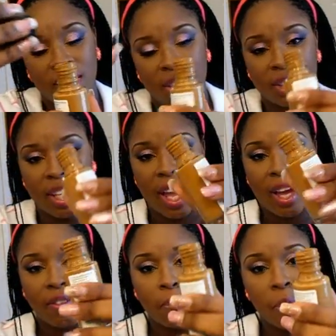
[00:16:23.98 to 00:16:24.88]
this does not
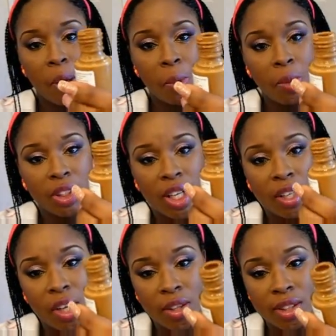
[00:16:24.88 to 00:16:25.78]
have a pump, which
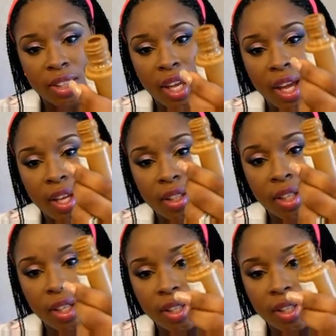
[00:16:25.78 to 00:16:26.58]
I noticed that